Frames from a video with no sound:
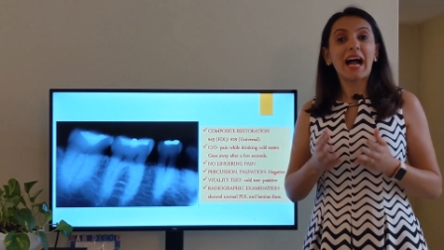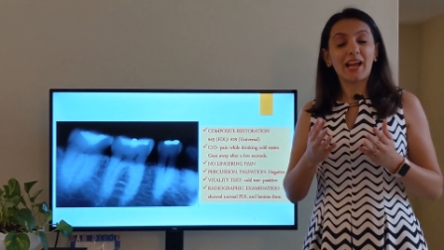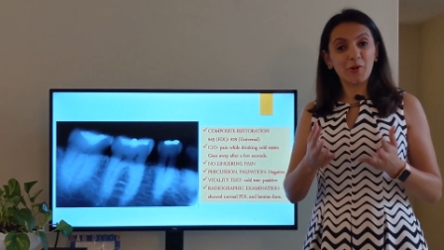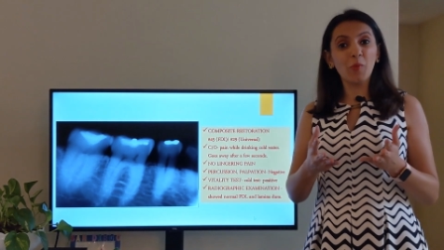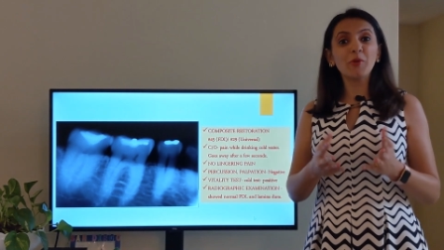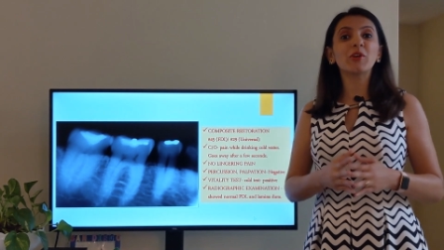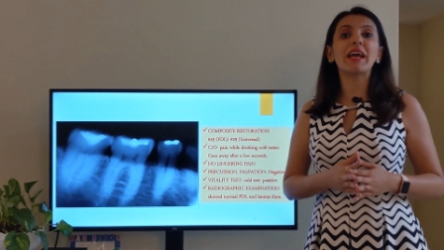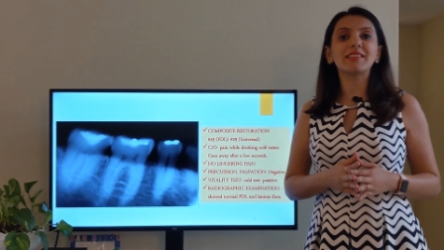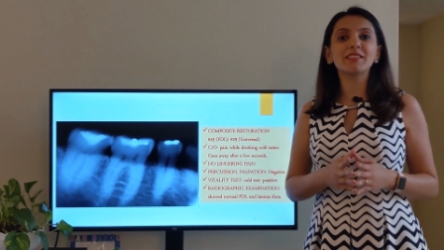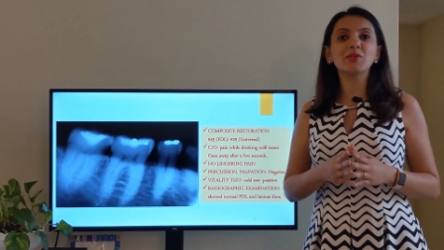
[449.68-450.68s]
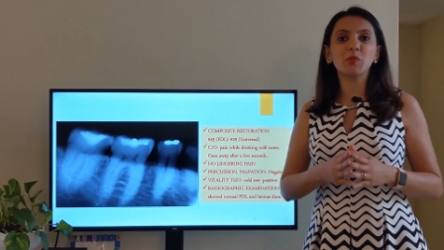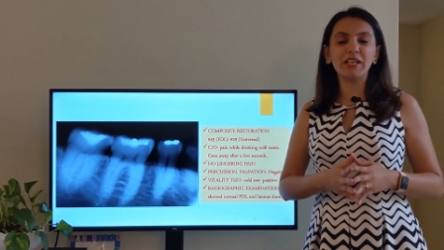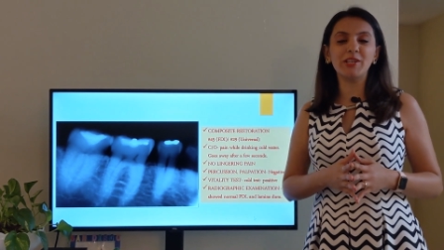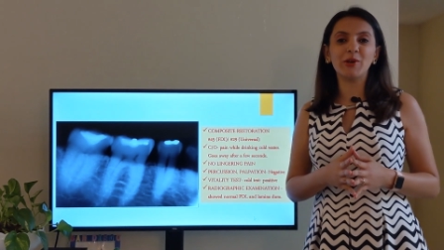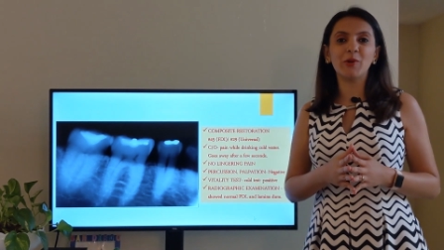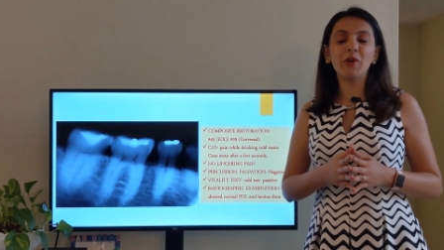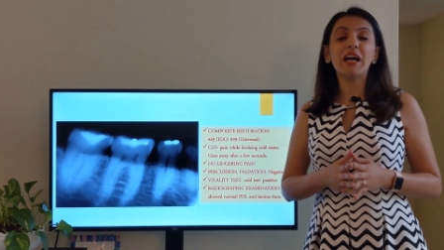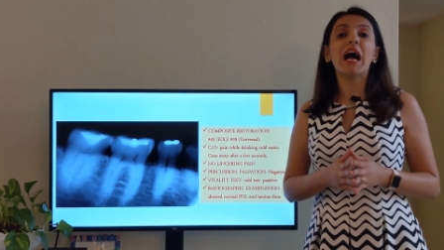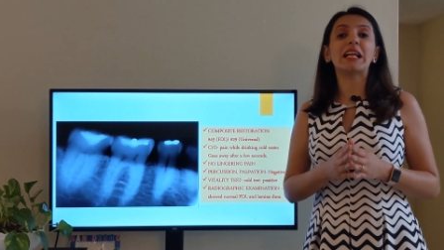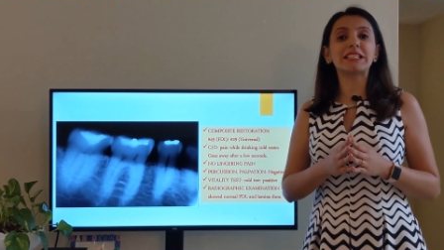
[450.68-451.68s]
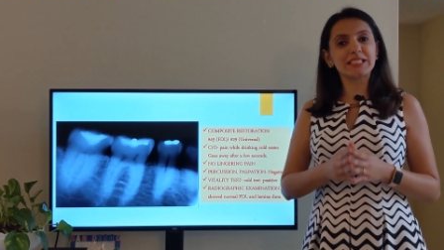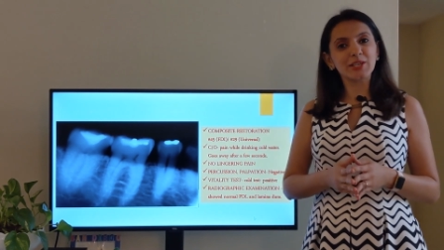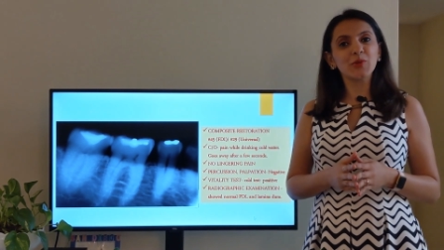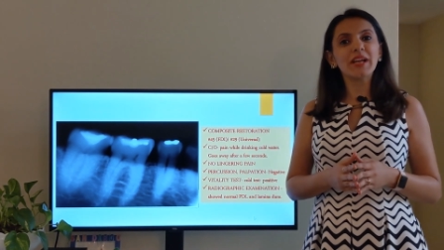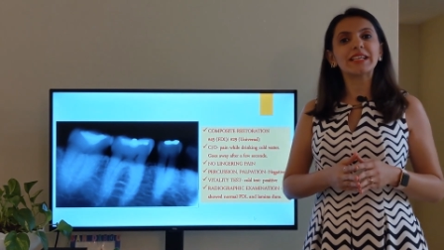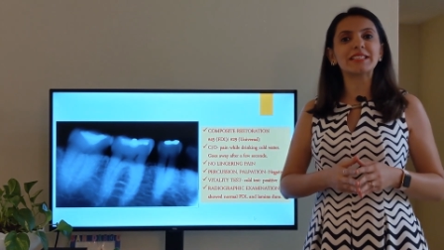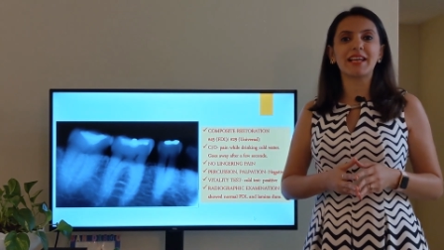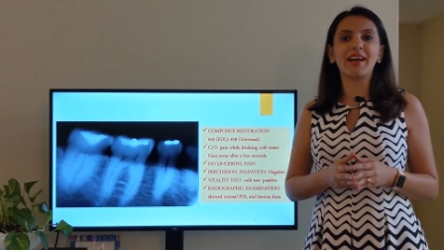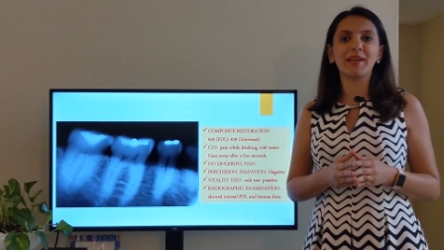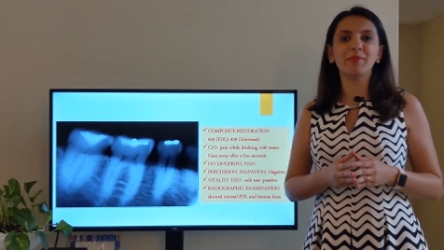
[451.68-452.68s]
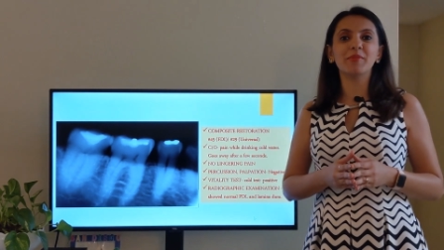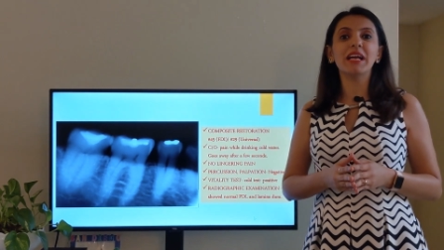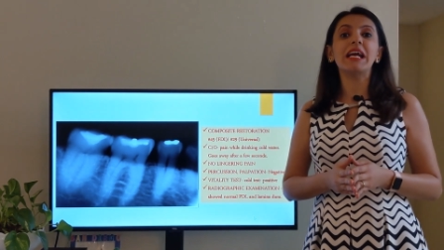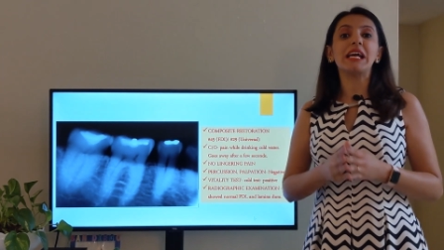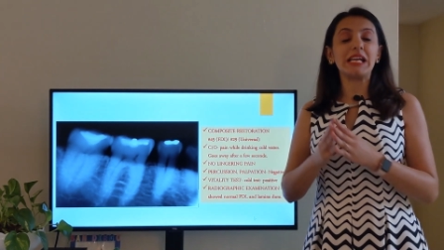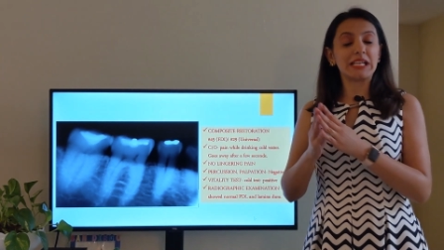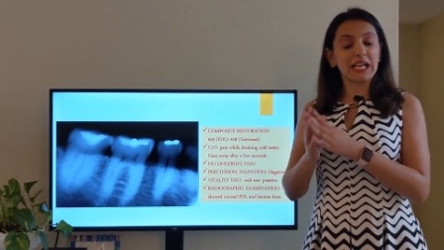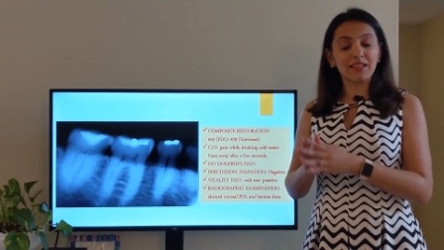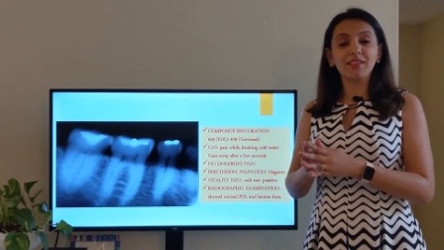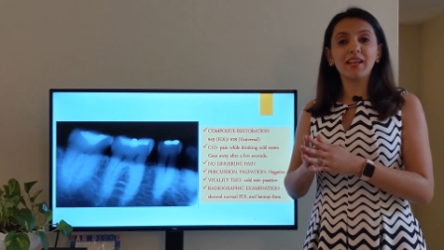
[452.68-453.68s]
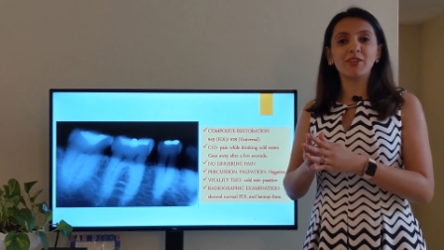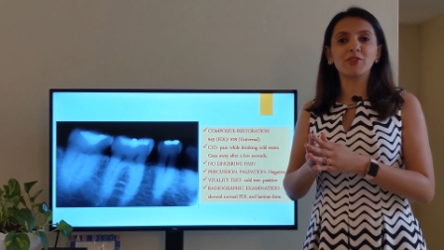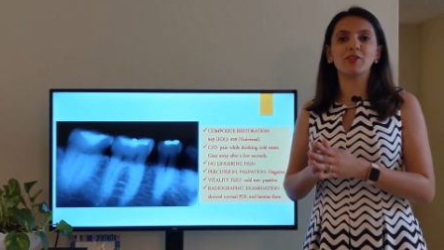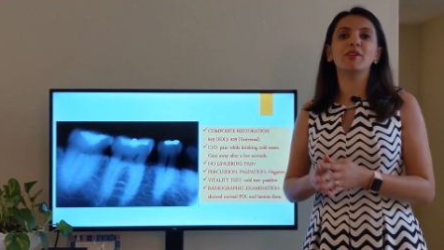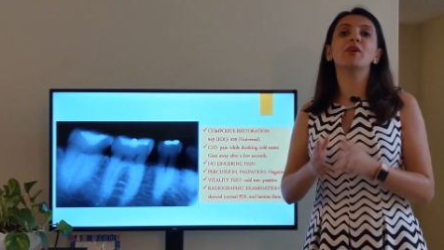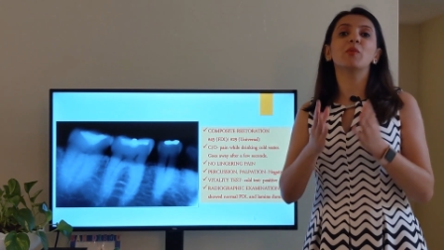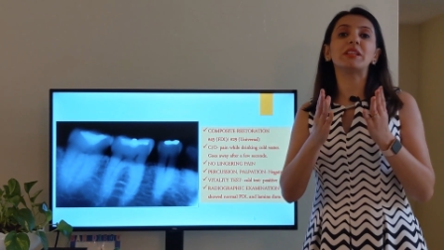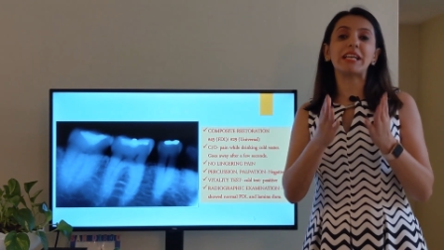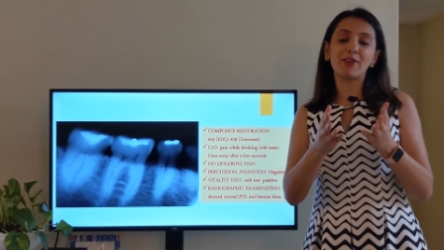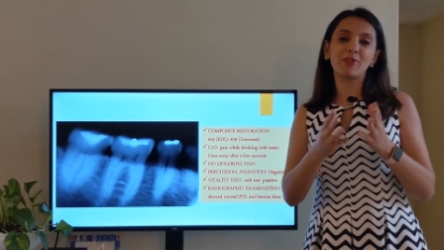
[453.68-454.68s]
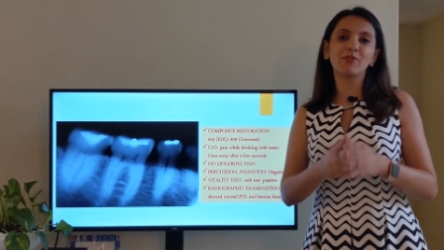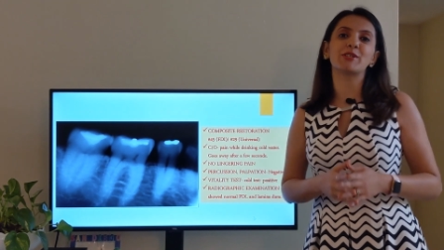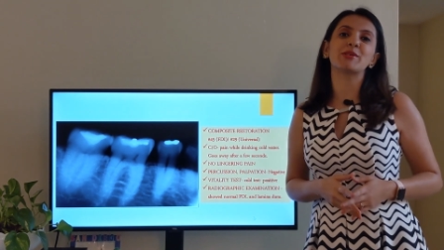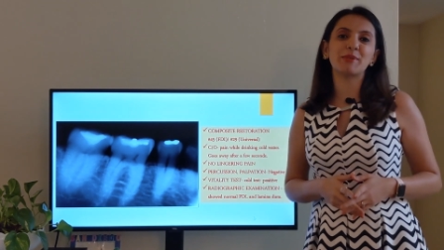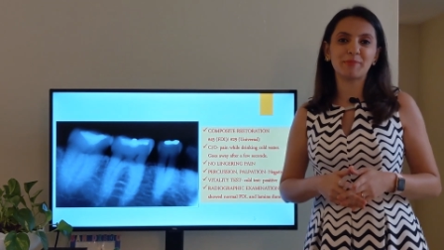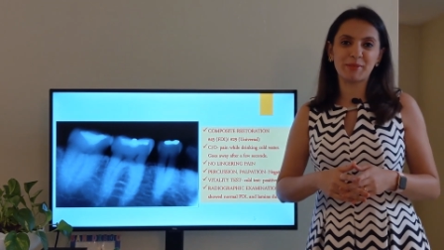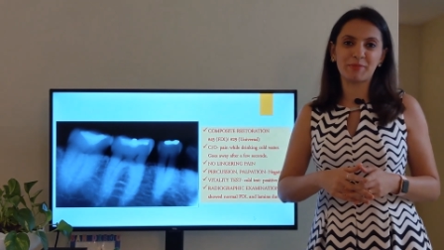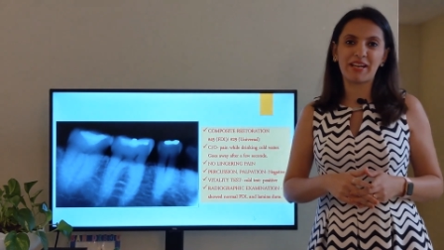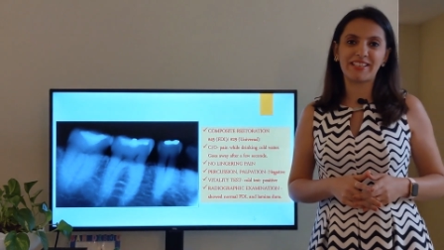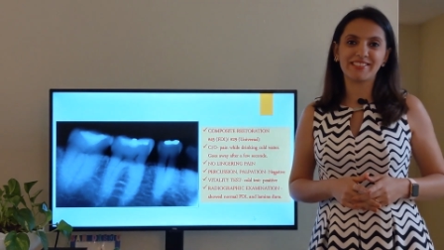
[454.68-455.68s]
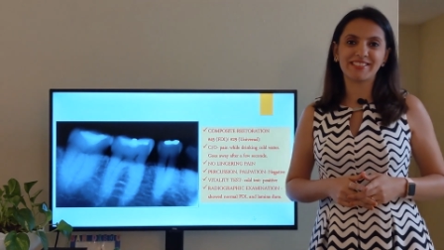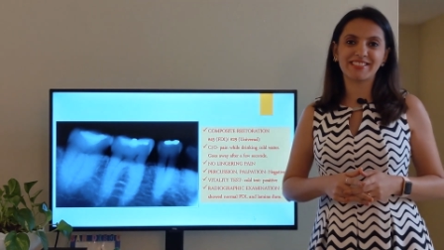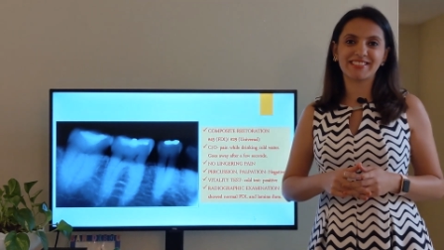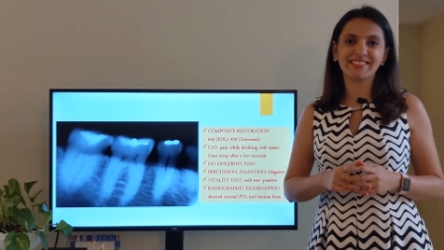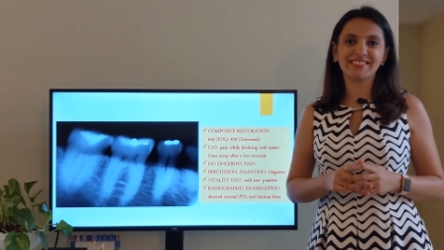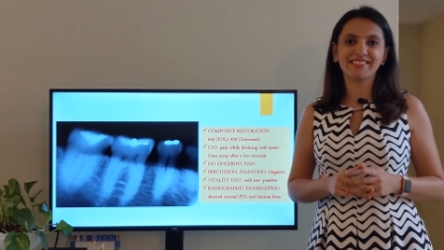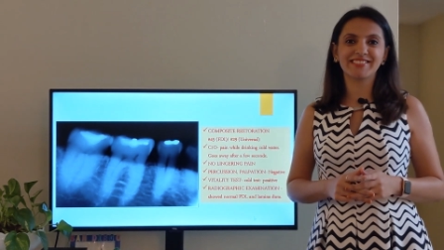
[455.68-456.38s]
I hope you like this video. I'll see you next time in another lecture with irreversible pulpitis.